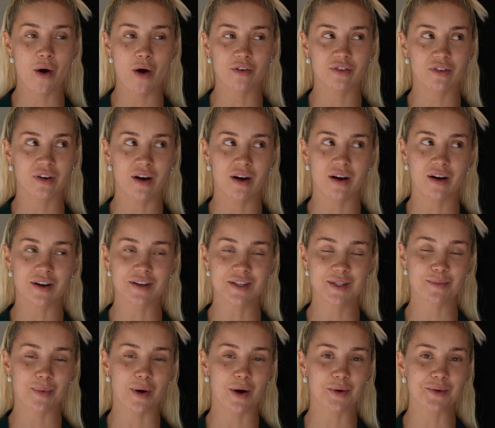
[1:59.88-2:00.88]
of our
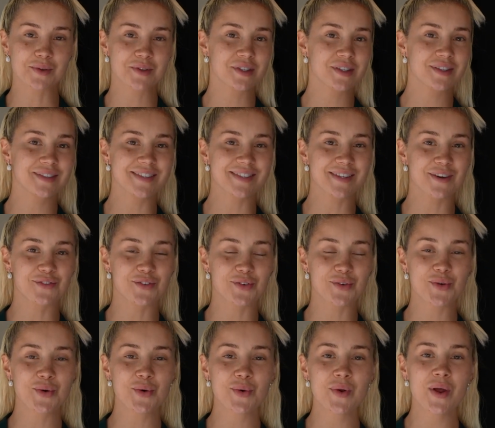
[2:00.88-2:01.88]
spa routine this
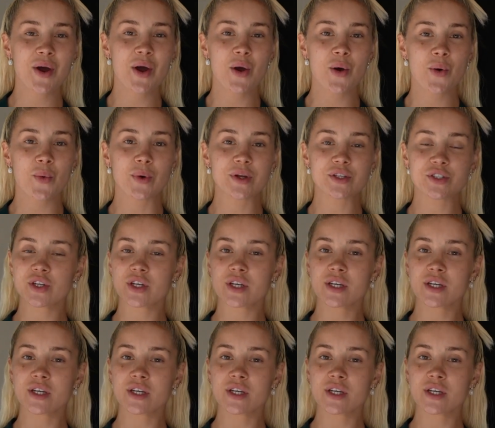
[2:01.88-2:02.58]
afternoon, which